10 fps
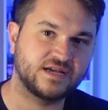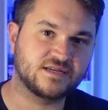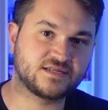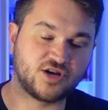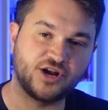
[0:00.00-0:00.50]

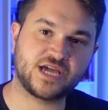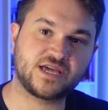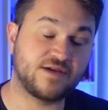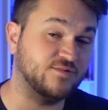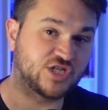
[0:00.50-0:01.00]
Sonic,
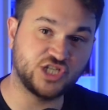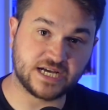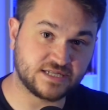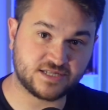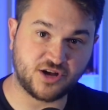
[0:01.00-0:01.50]
it was
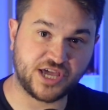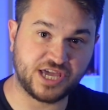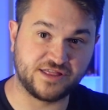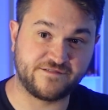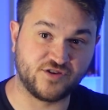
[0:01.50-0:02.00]
just Sonic
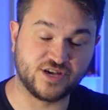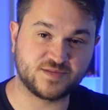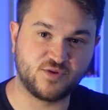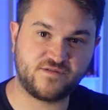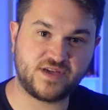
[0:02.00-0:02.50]
in the
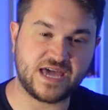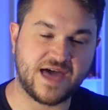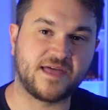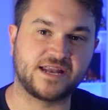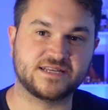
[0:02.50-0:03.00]
first movie,
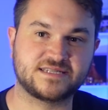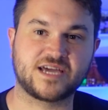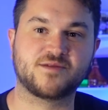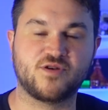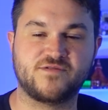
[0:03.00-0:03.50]
and then in the
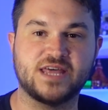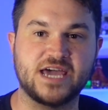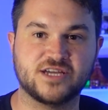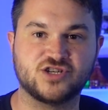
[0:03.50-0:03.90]
second movie, they